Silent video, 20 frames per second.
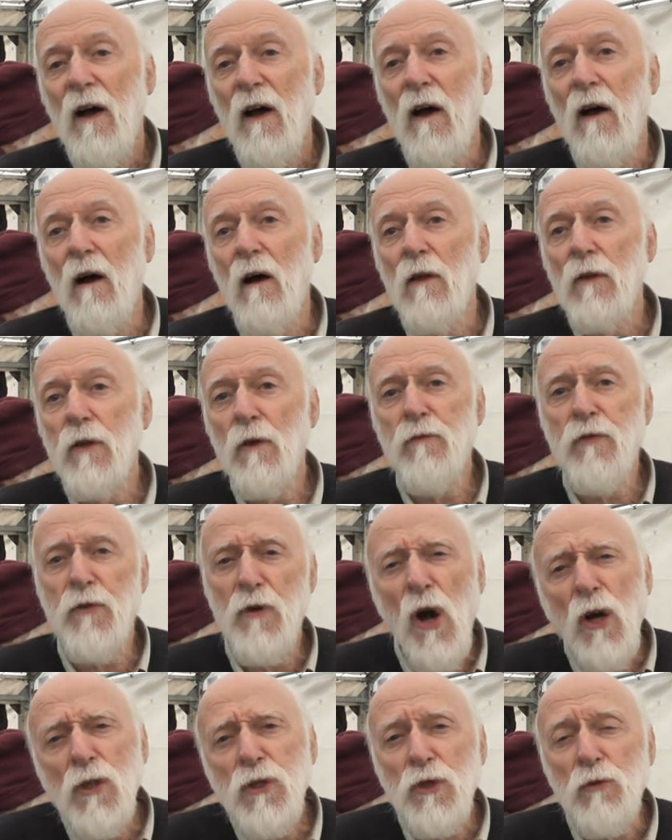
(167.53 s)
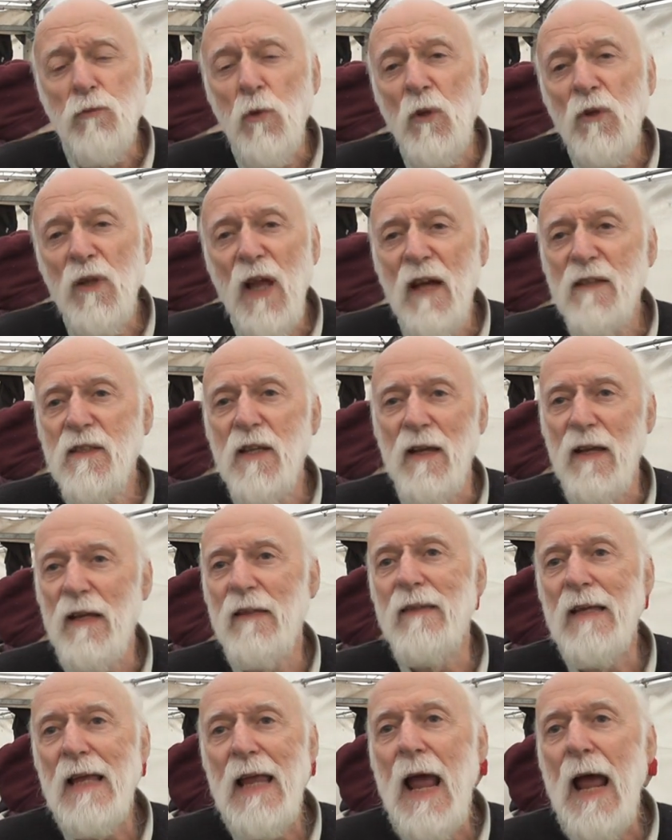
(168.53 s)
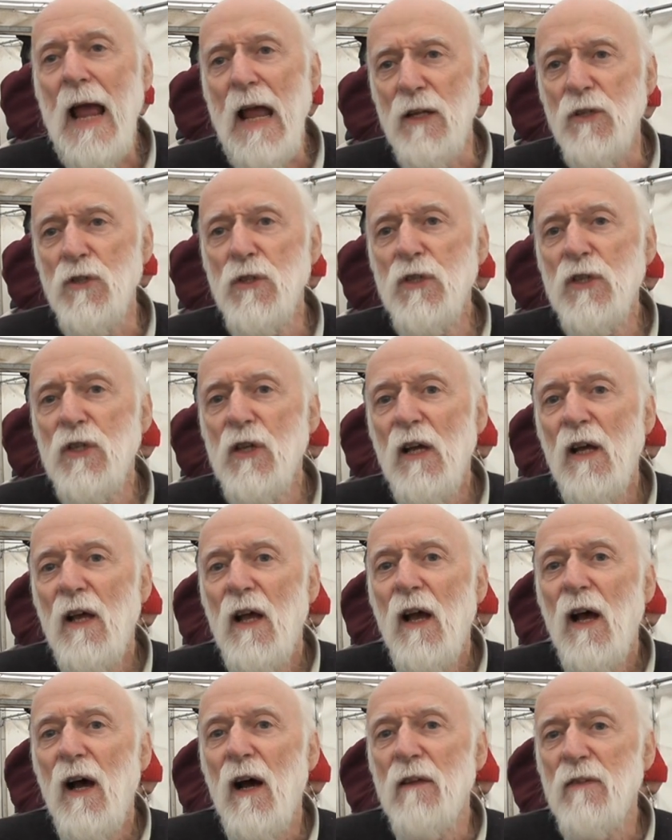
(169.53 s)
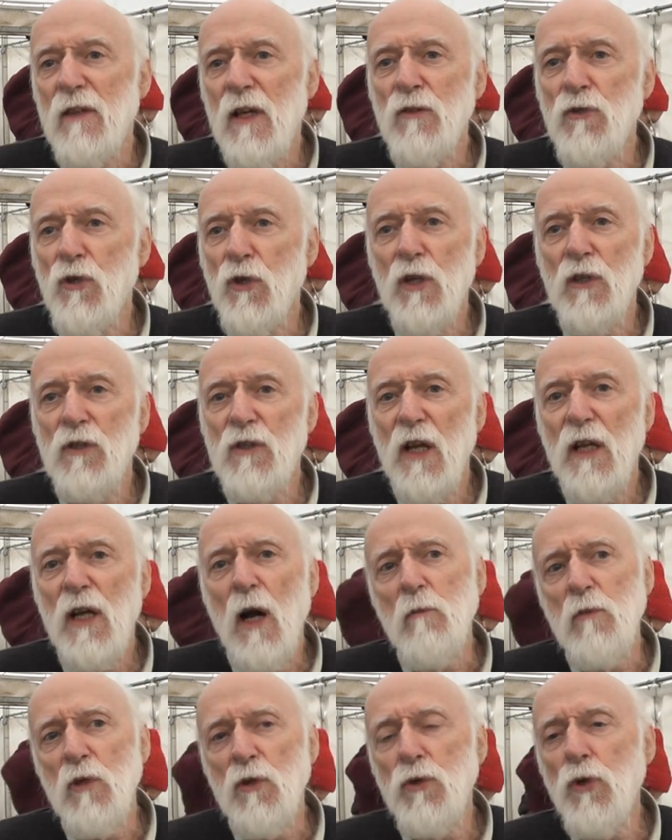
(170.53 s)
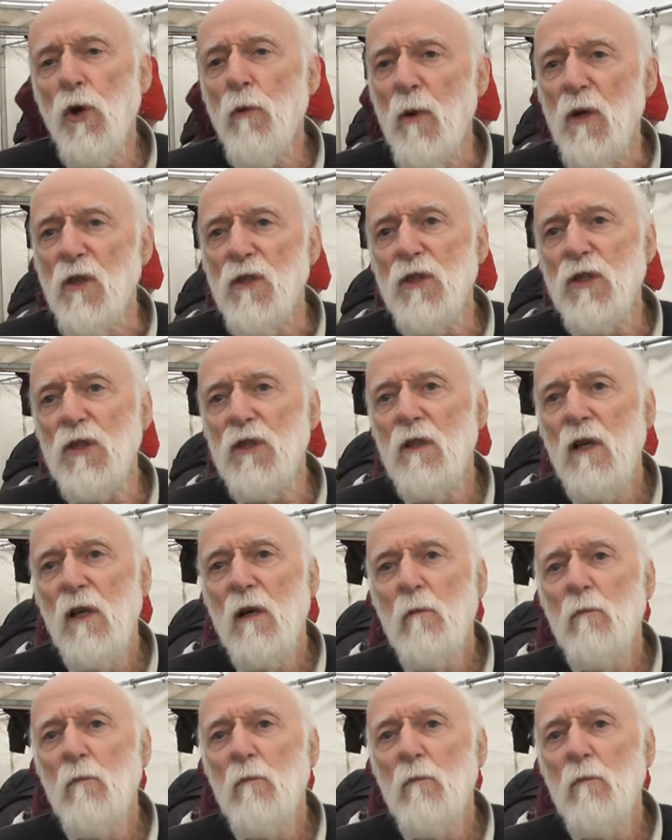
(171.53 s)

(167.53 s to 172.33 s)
Uh, the frost will get it in the end, and then you can dig up your tubers.